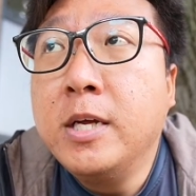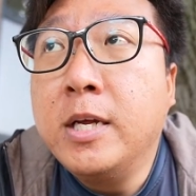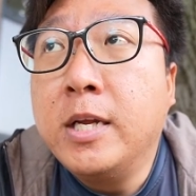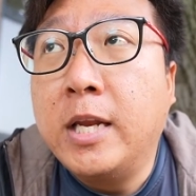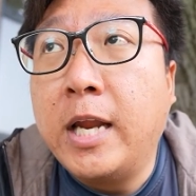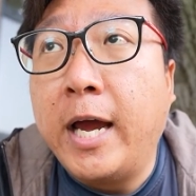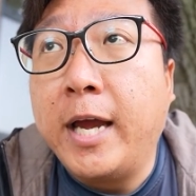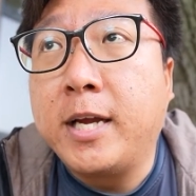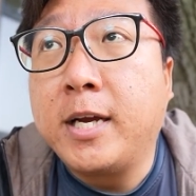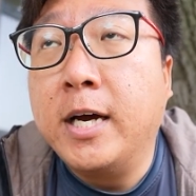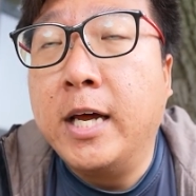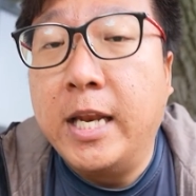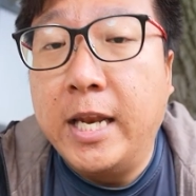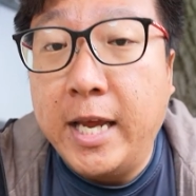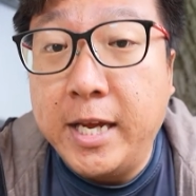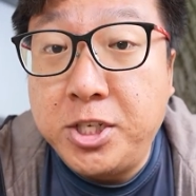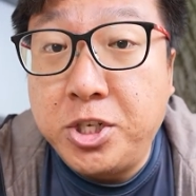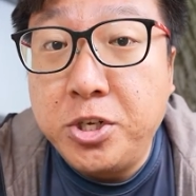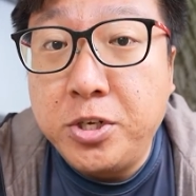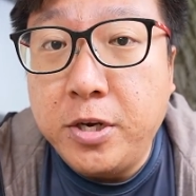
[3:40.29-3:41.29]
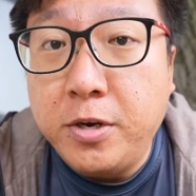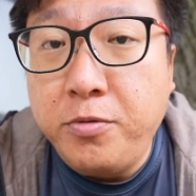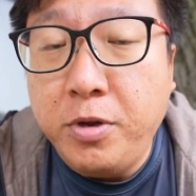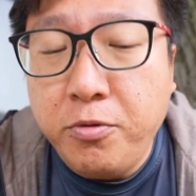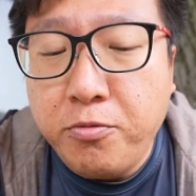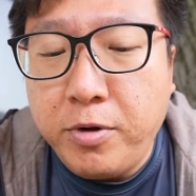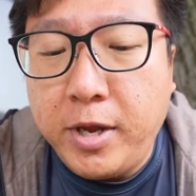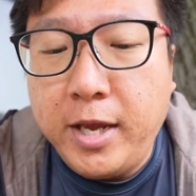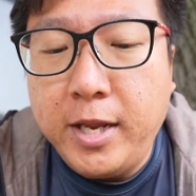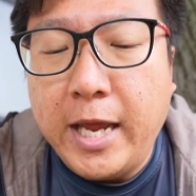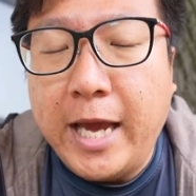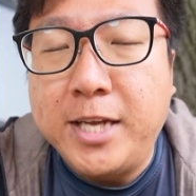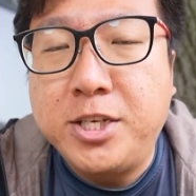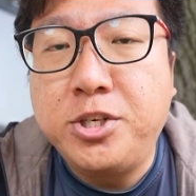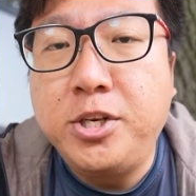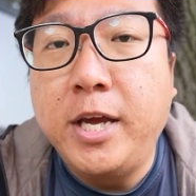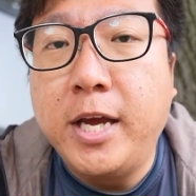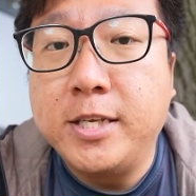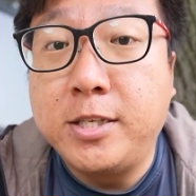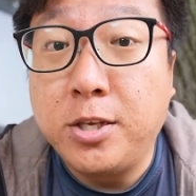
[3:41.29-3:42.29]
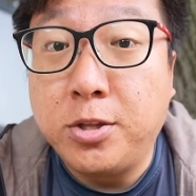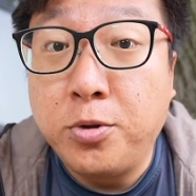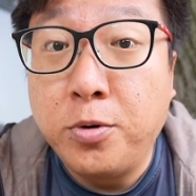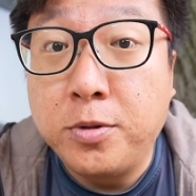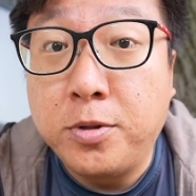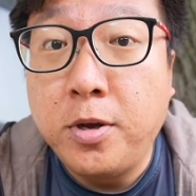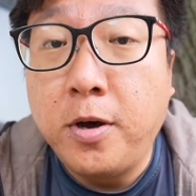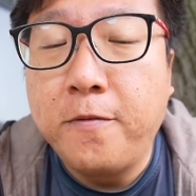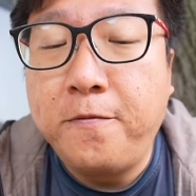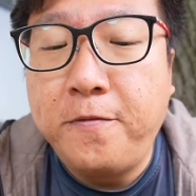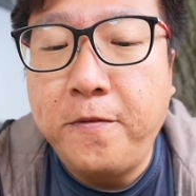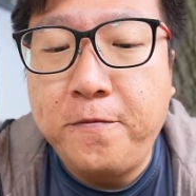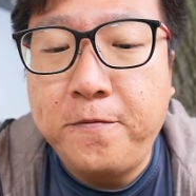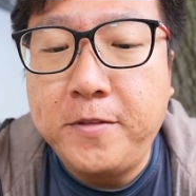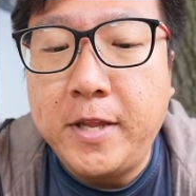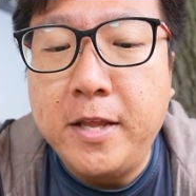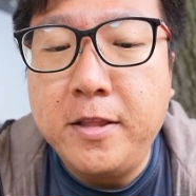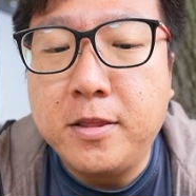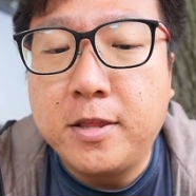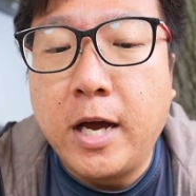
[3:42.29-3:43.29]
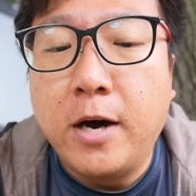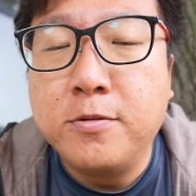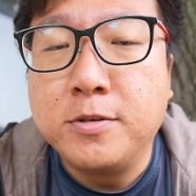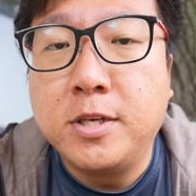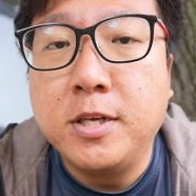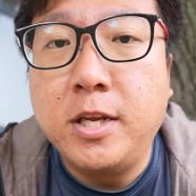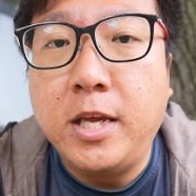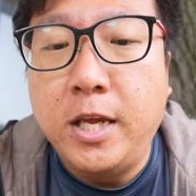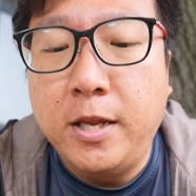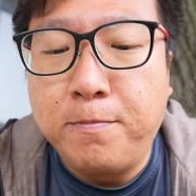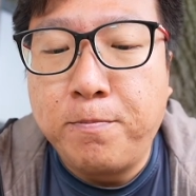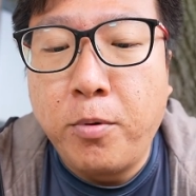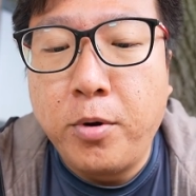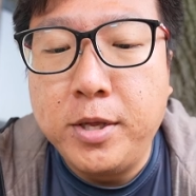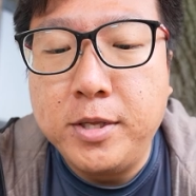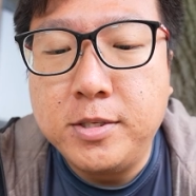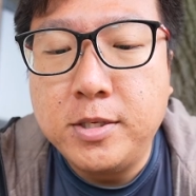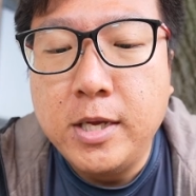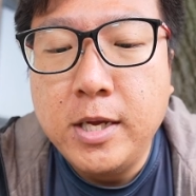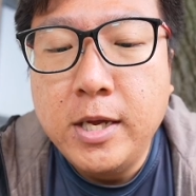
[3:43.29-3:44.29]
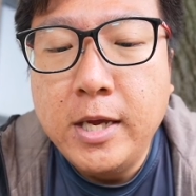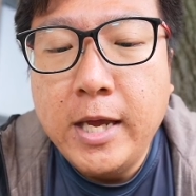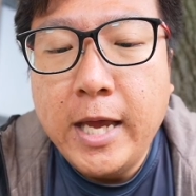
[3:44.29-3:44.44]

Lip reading: like a legendary raid, actually has a total of 15,000 hit points.